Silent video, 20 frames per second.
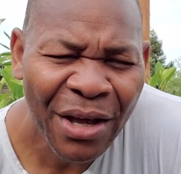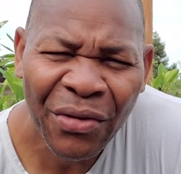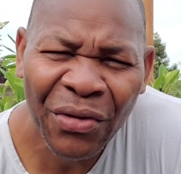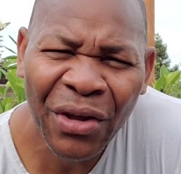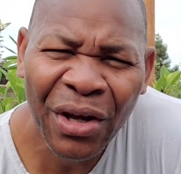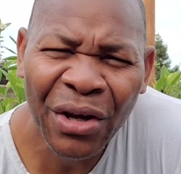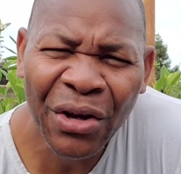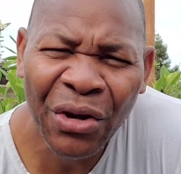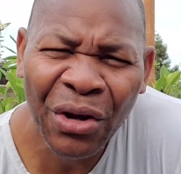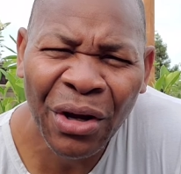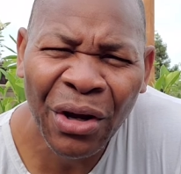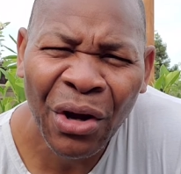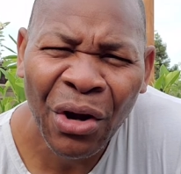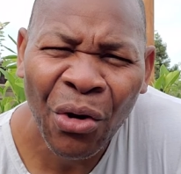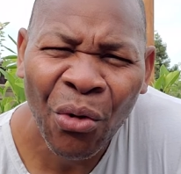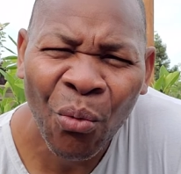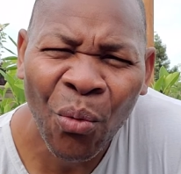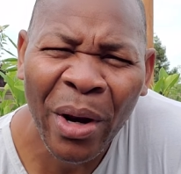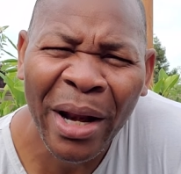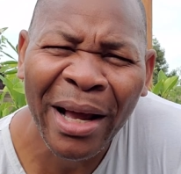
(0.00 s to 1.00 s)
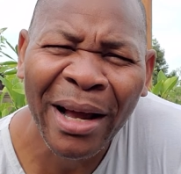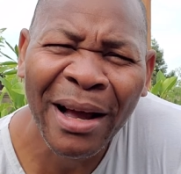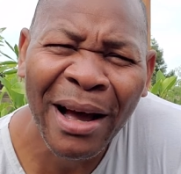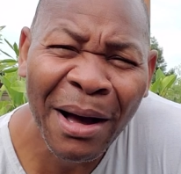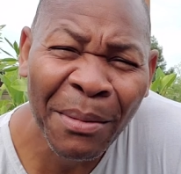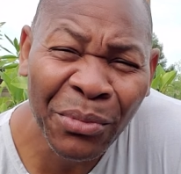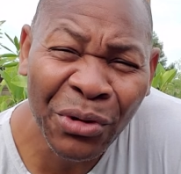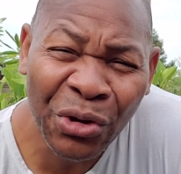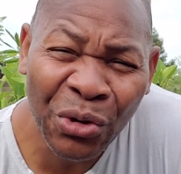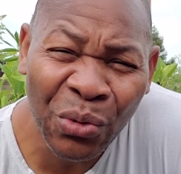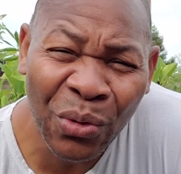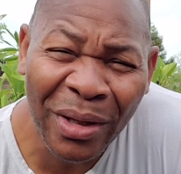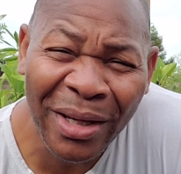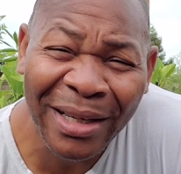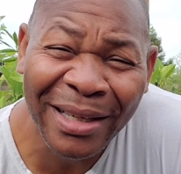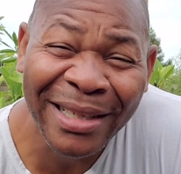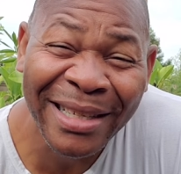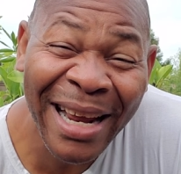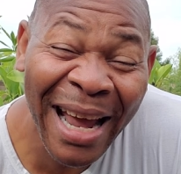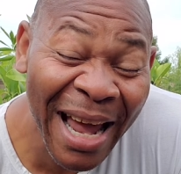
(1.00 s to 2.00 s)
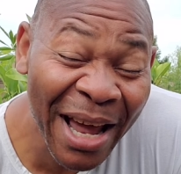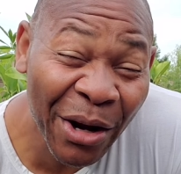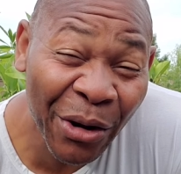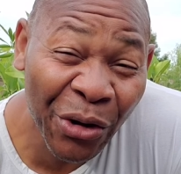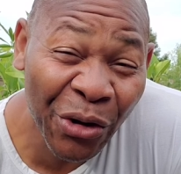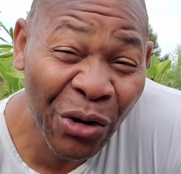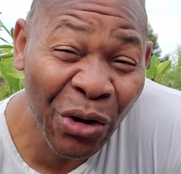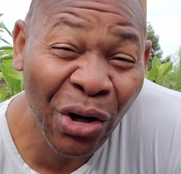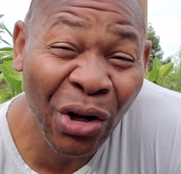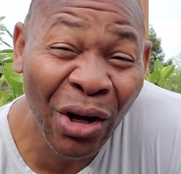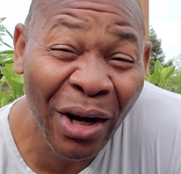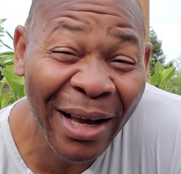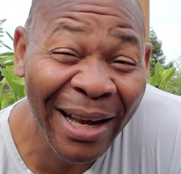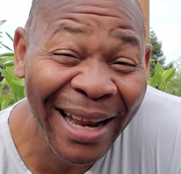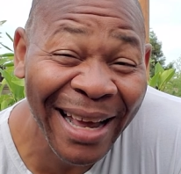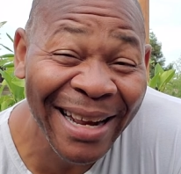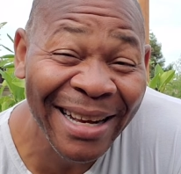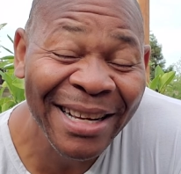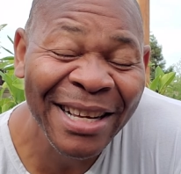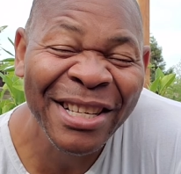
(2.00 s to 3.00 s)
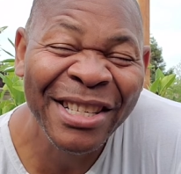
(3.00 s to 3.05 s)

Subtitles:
then when it comes to a container, you're looking at